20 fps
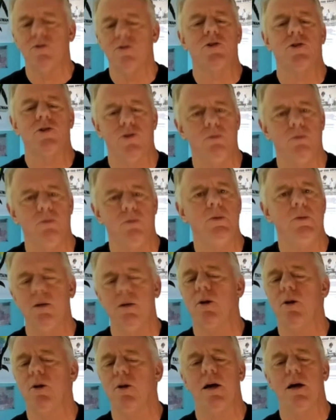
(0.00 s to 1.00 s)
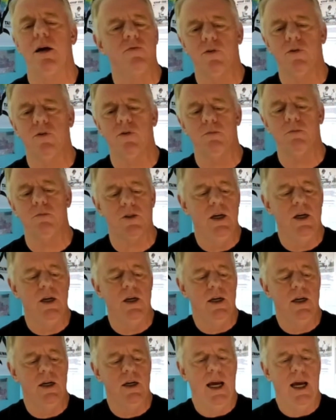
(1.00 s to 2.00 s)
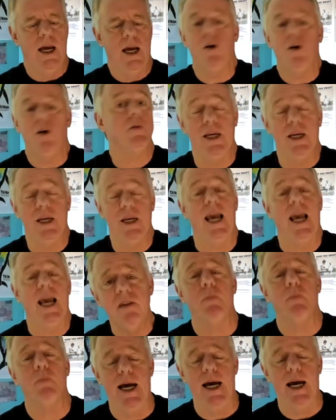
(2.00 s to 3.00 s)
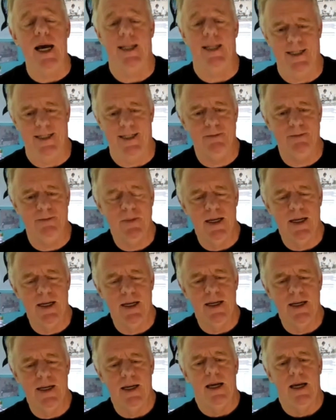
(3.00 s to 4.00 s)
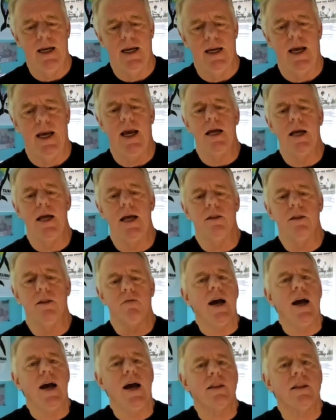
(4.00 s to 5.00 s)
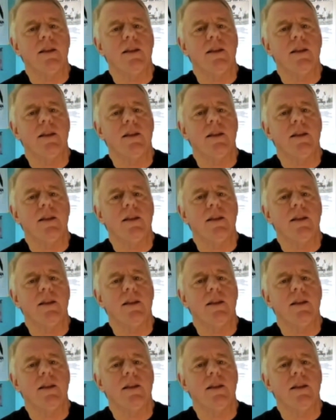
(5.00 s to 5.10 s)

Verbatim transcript: social media platforms have often behaved badly and the fact that